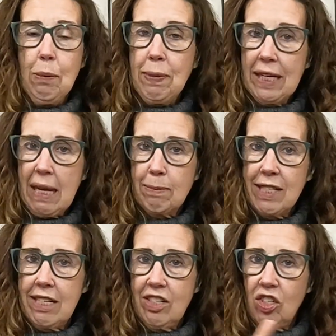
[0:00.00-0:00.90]
pick up
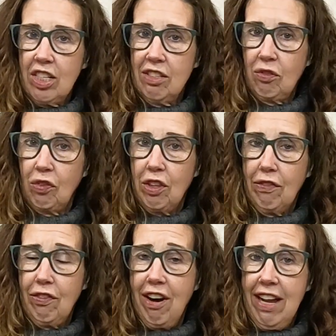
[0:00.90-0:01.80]
stitches for the
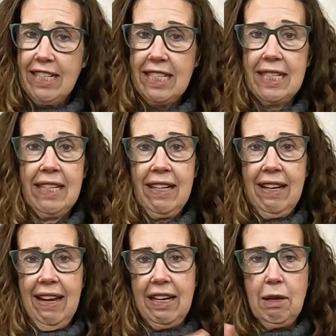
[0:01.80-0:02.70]
front
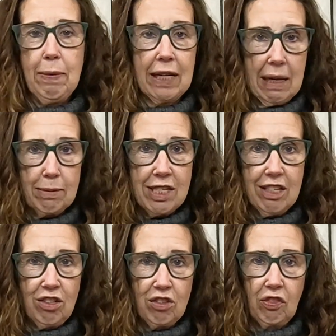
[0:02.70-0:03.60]
and you pick up
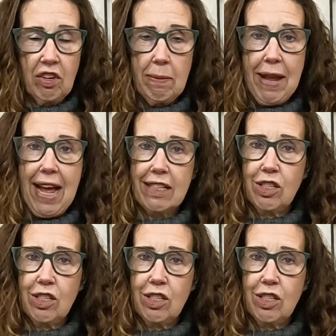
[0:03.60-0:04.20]
stitches for the back.